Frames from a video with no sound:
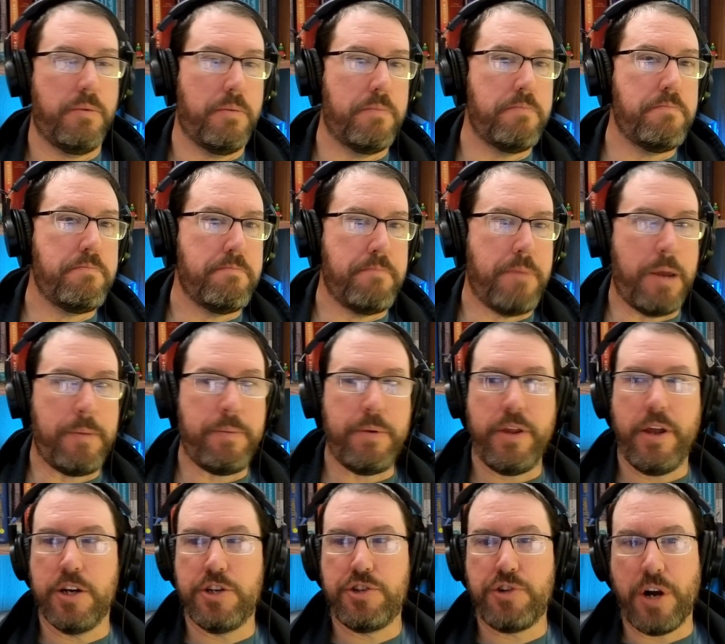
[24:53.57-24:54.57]
maybe
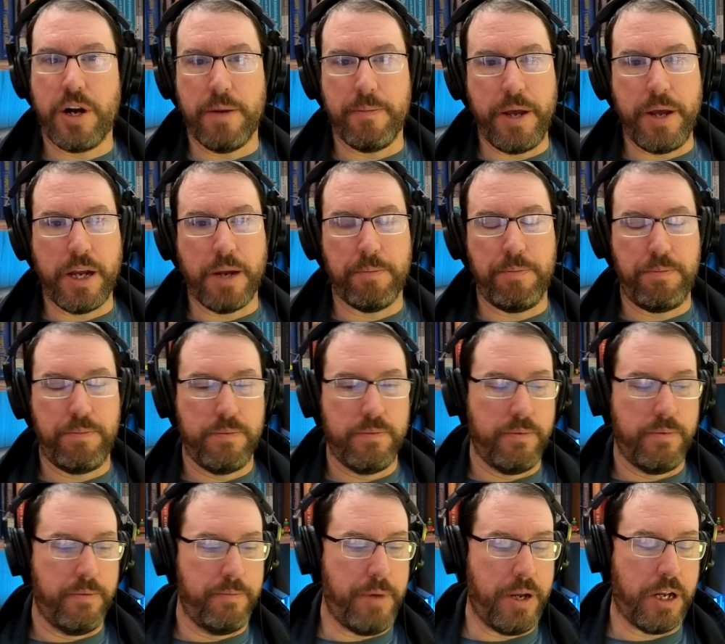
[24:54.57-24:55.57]
they're trying to make a
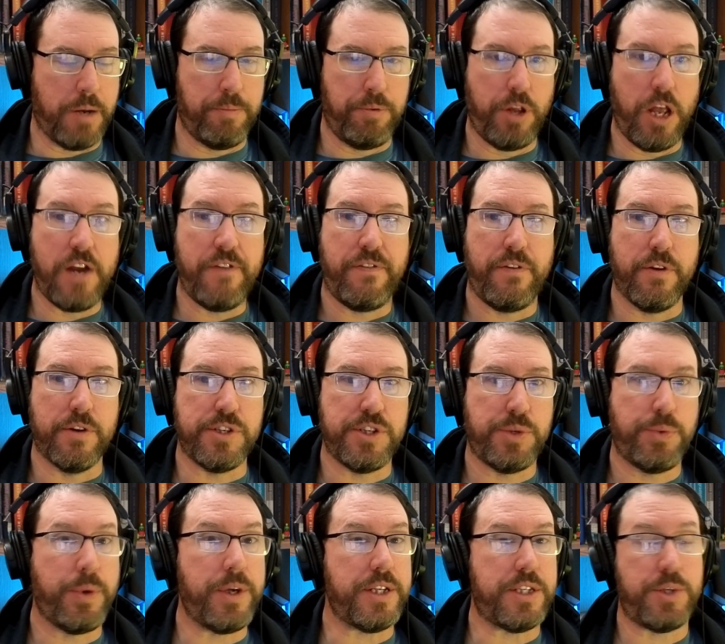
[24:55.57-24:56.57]
play for those
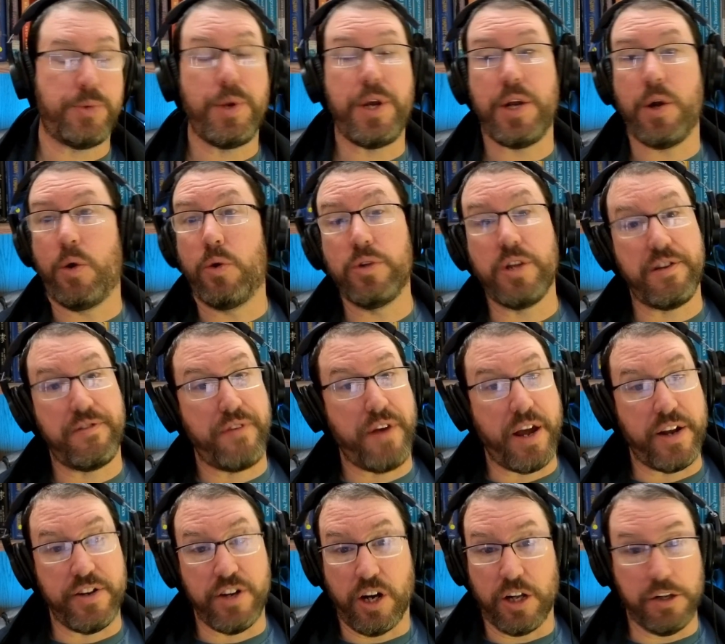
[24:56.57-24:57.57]
sweet OnlyFans
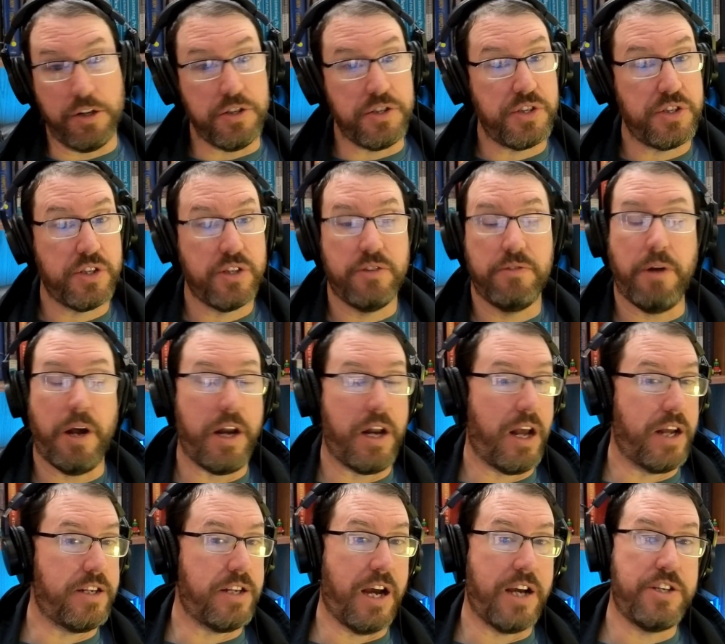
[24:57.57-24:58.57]
dollars, right?
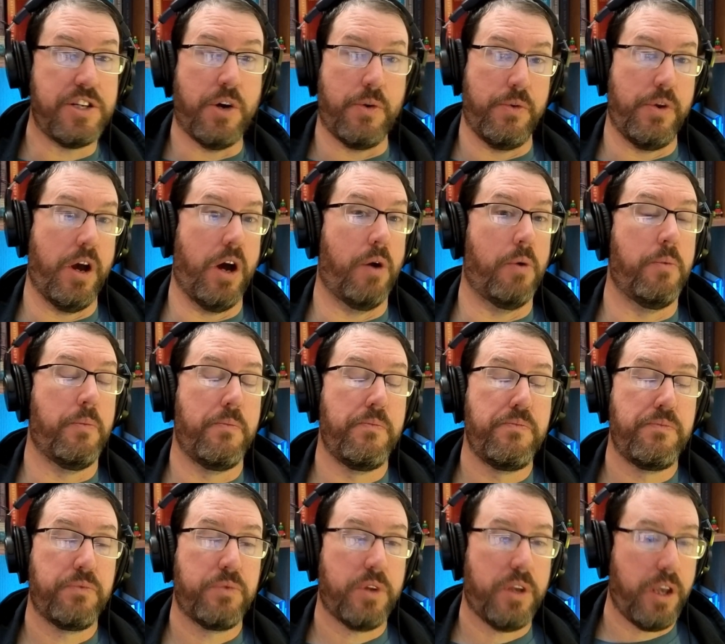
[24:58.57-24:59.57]
I don't know.
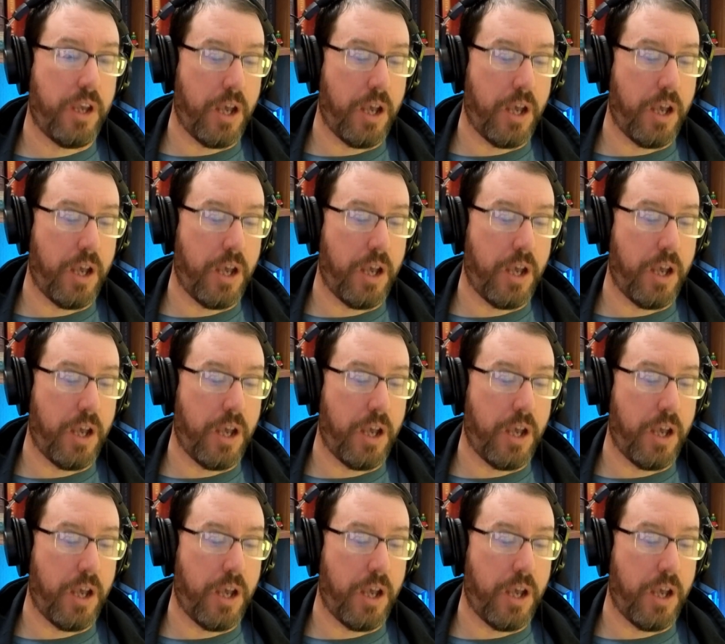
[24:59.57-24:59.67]
Okay,